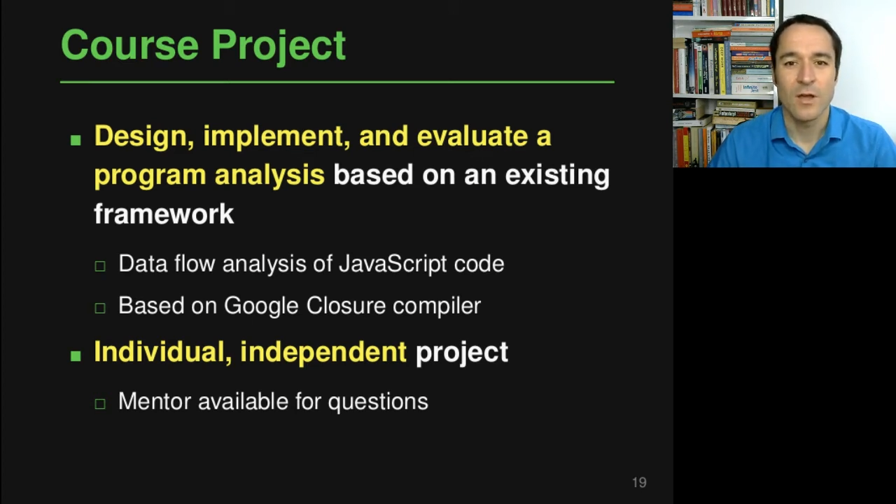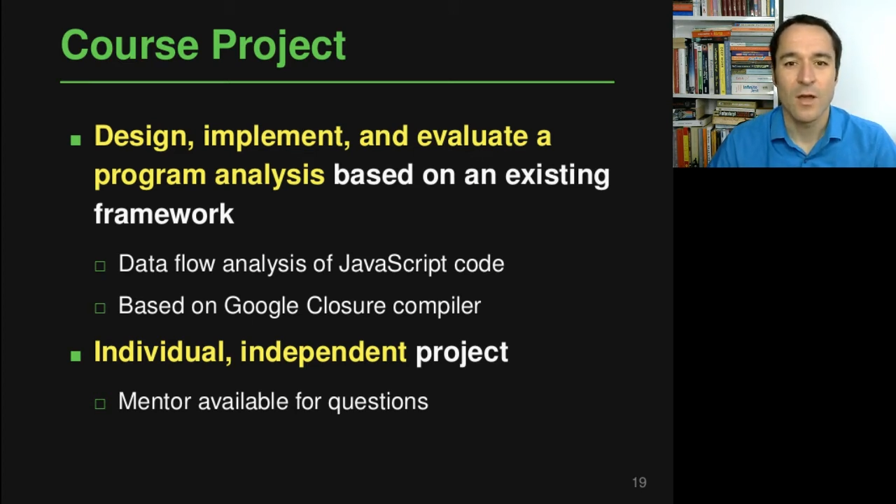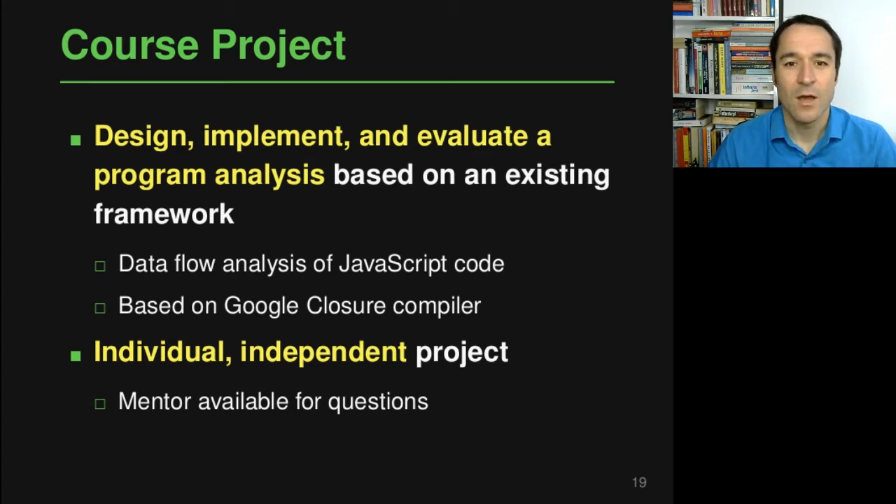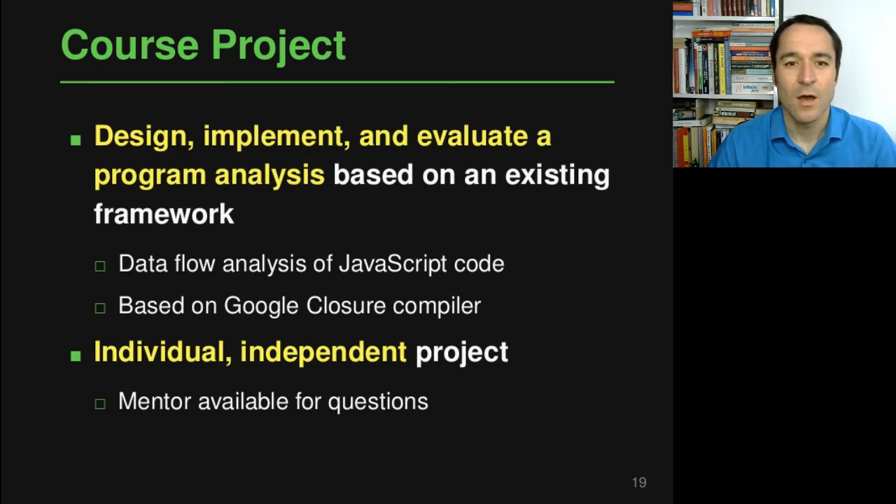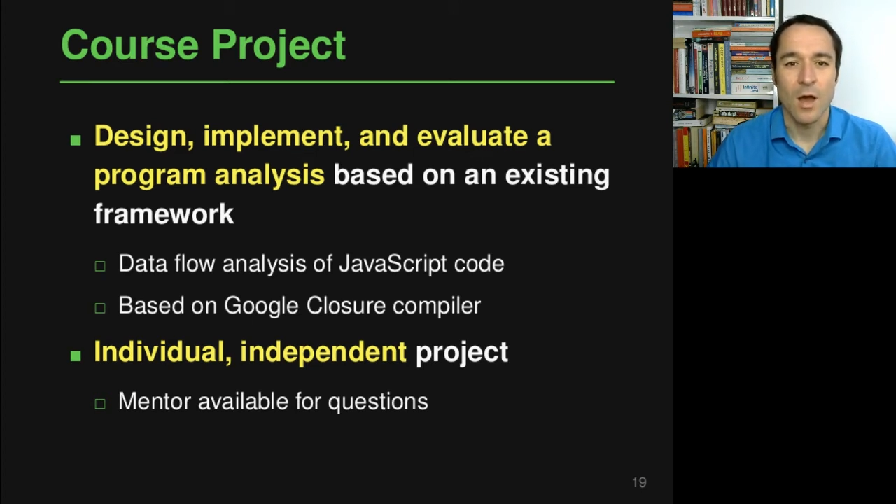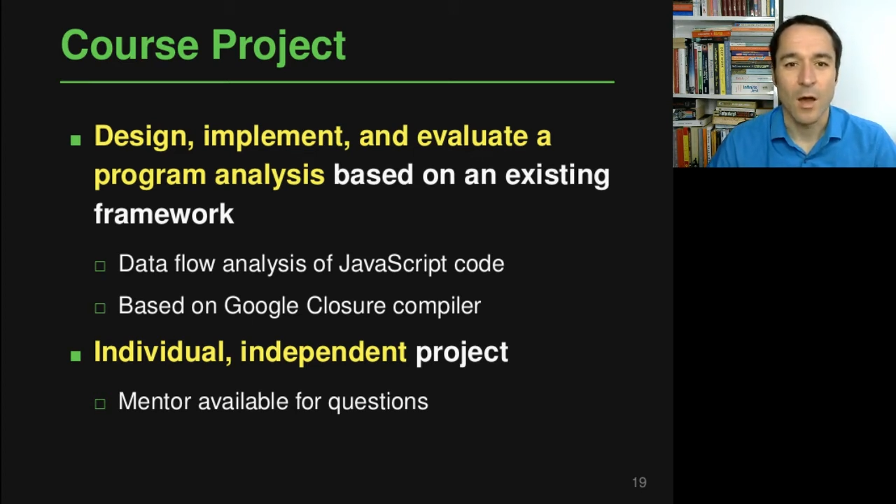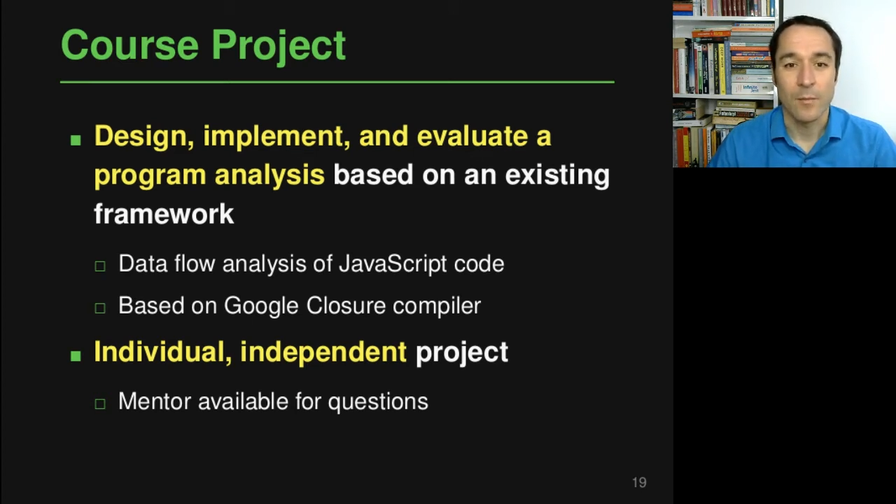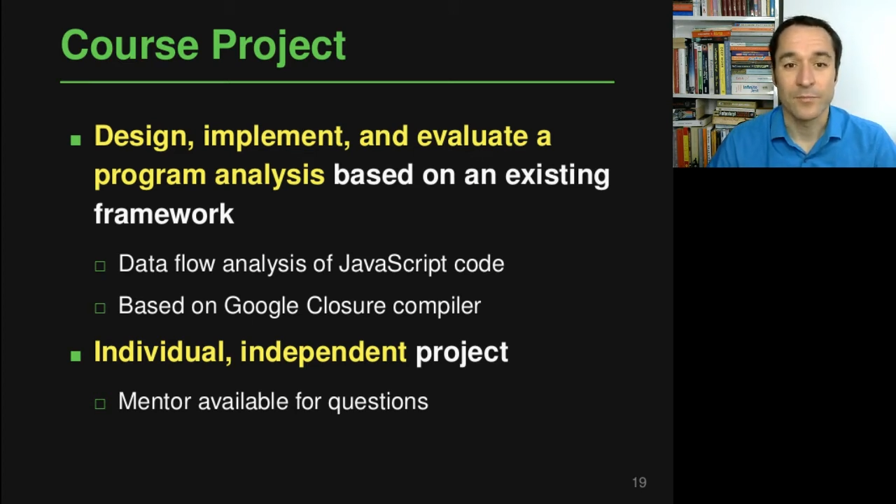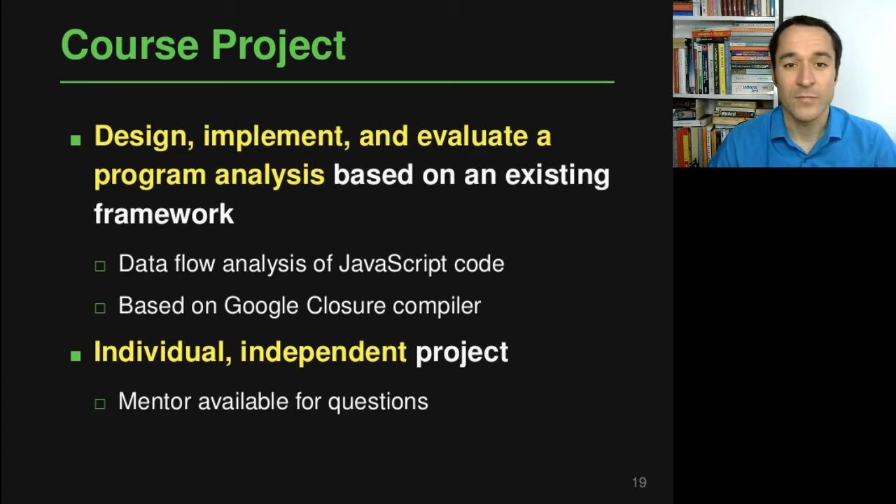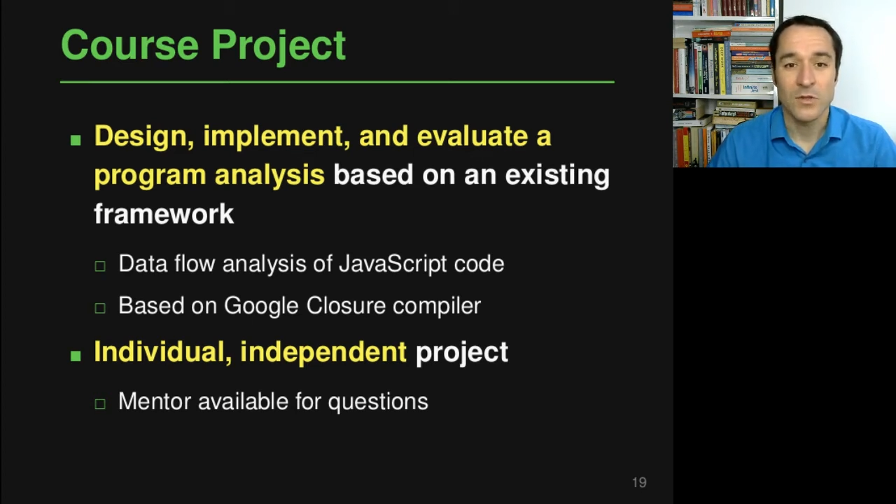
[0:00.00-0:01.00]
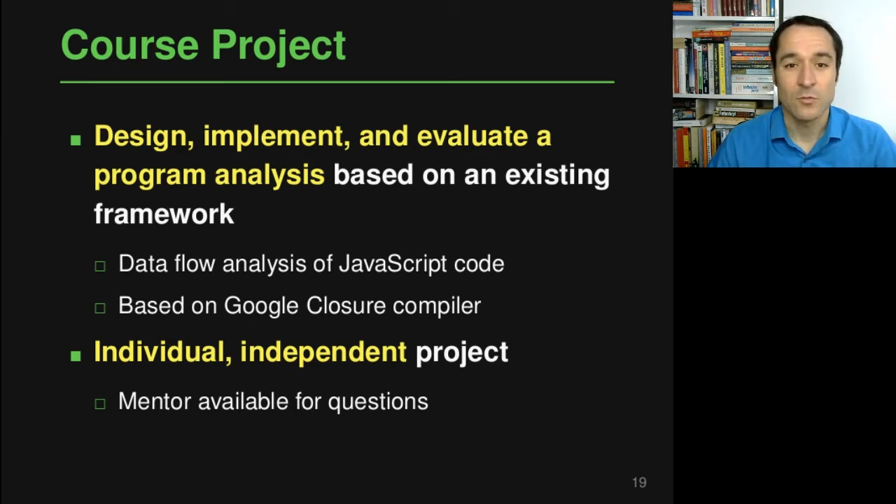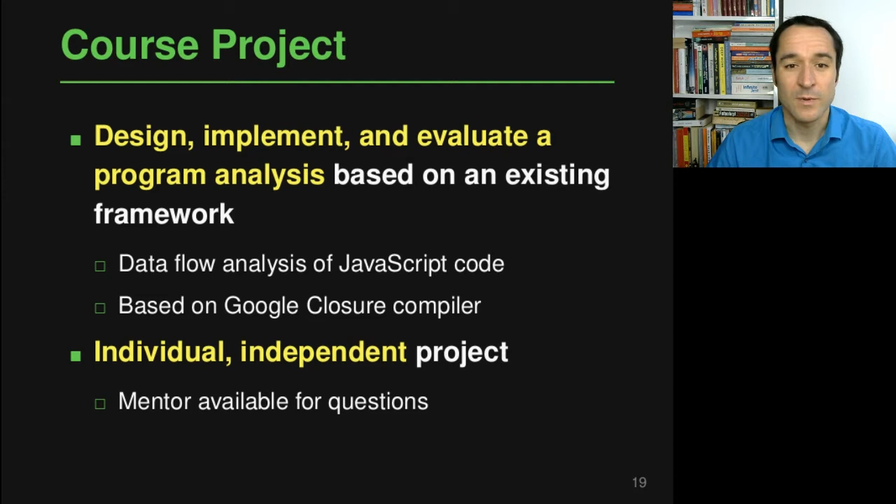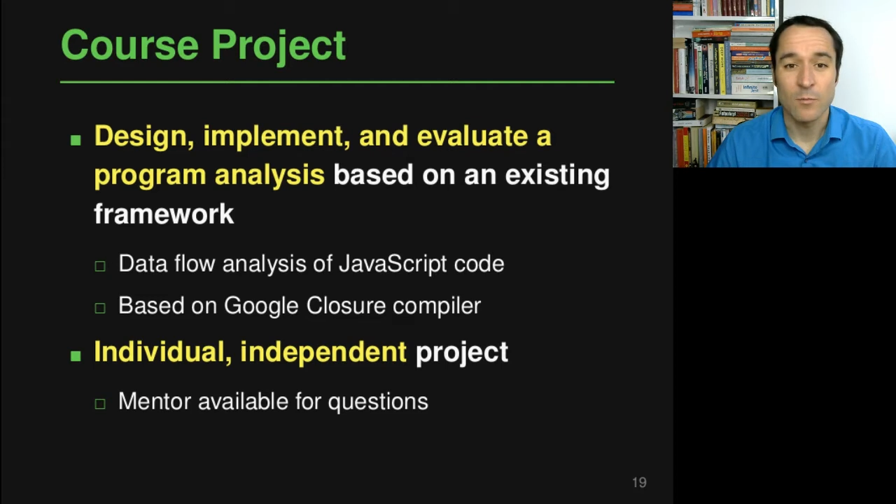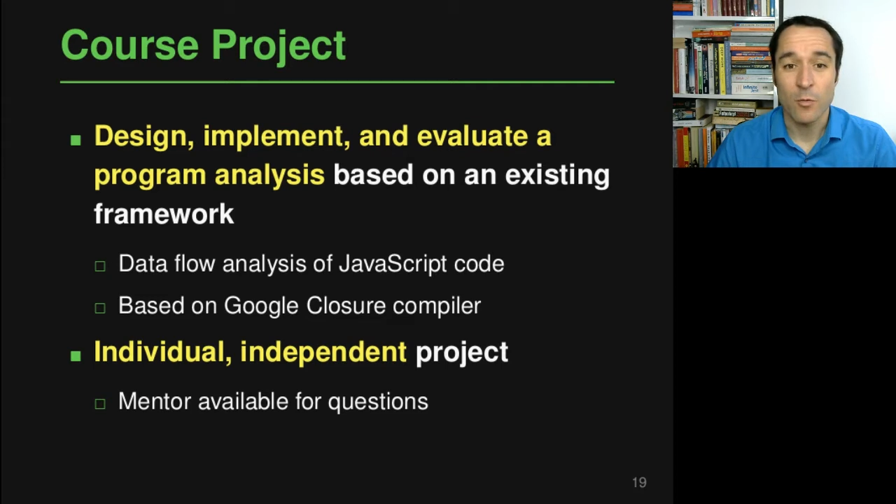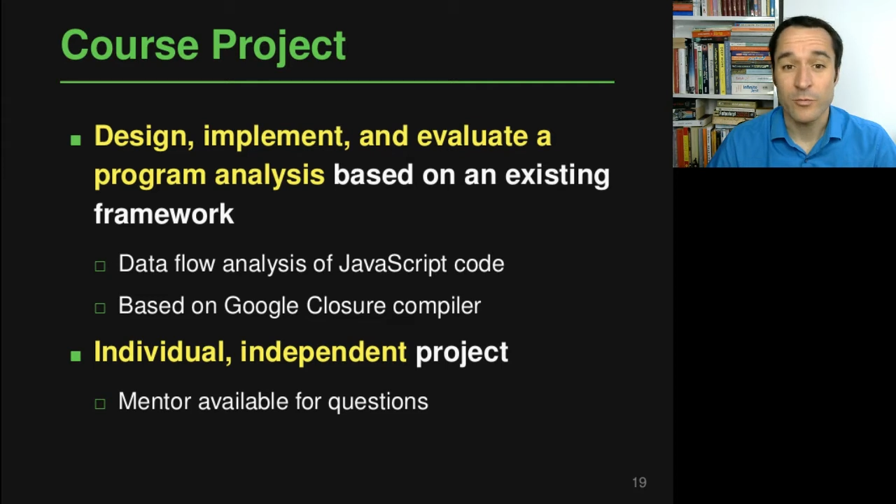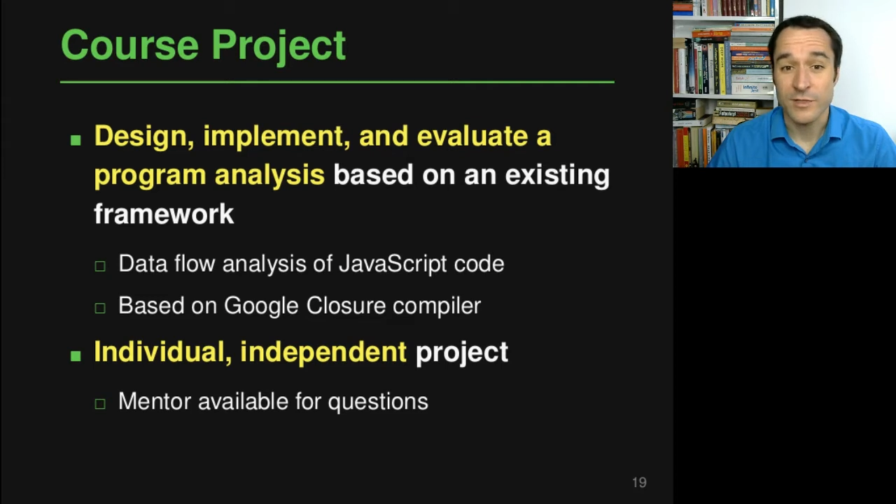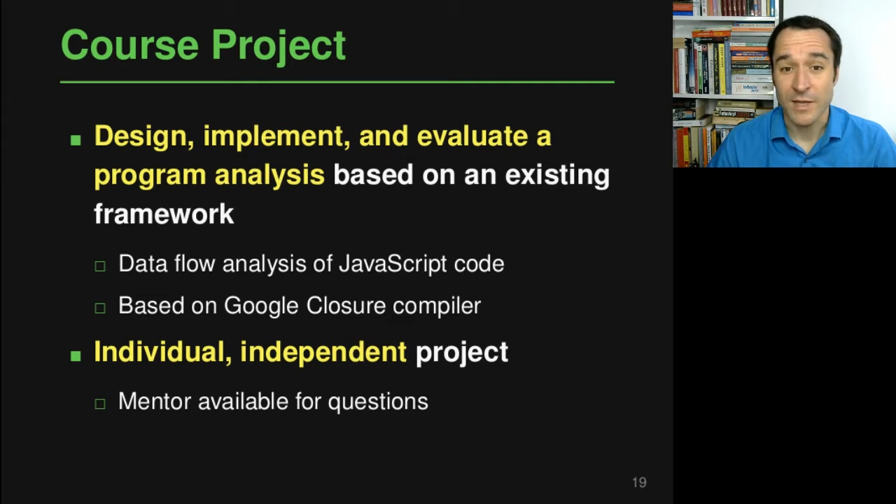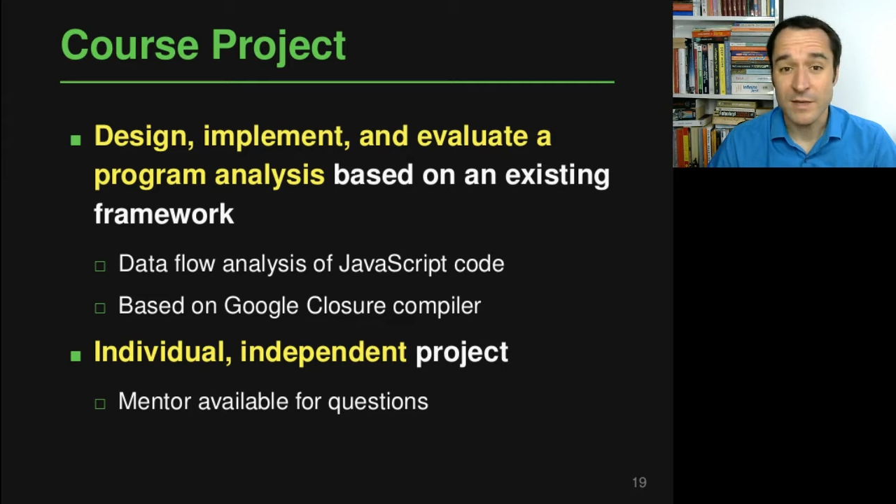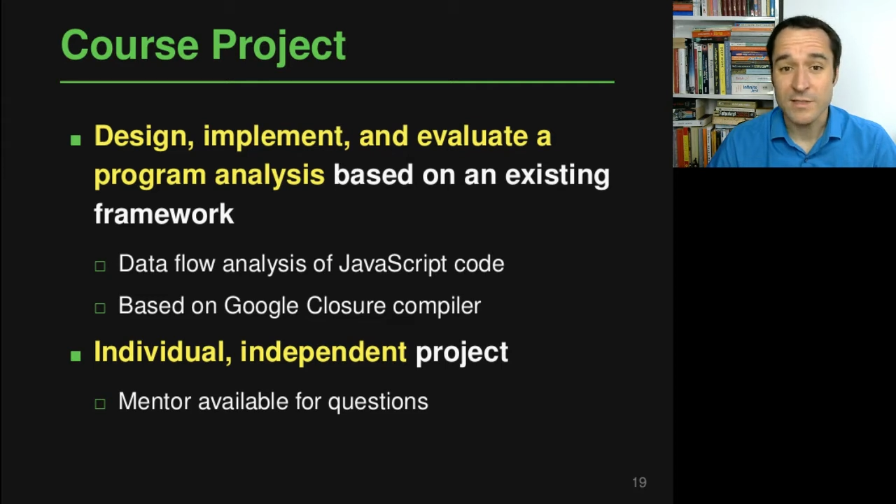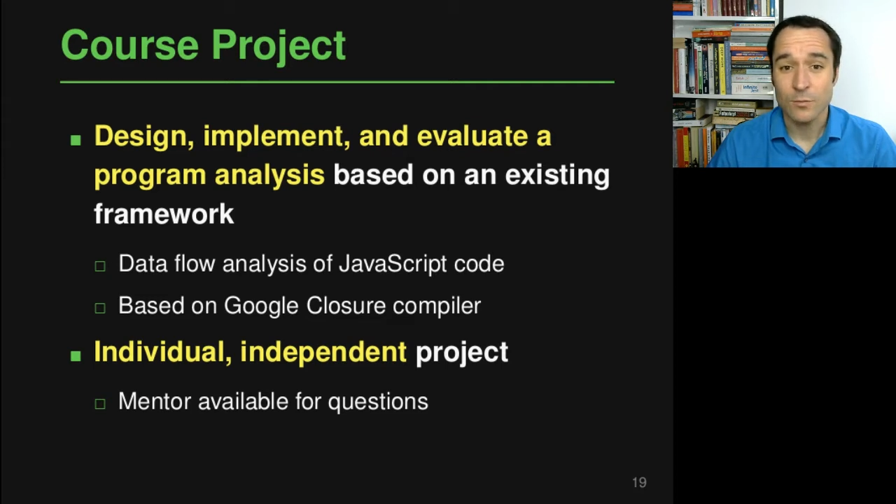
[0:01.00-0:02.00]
Um, to be more precise,